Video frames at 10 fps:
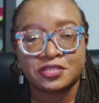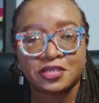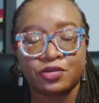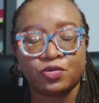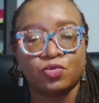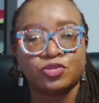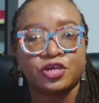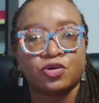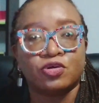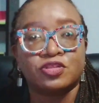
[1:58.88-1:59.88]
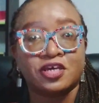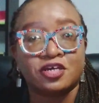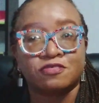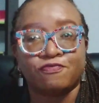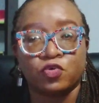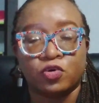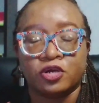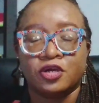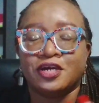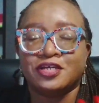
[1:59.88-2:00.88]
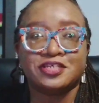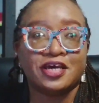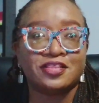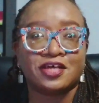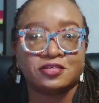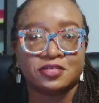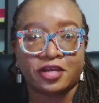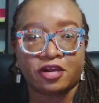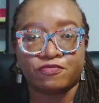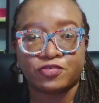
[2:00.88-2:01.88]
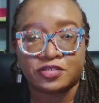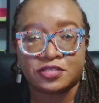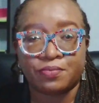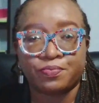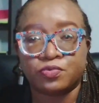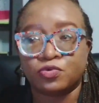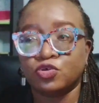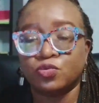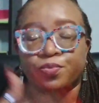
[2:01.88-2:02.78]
saying, oh, they got theirs for 10,000 naira, for example, you'll